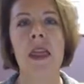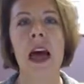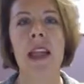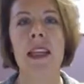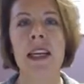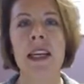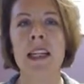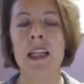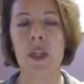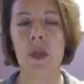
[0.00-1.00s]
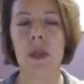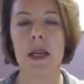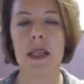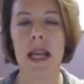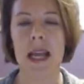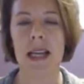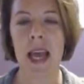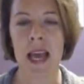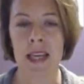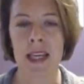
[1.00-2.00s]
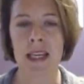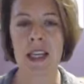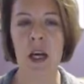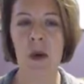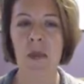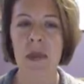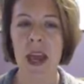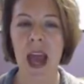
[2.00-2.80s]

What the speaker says: that leads to this antagonism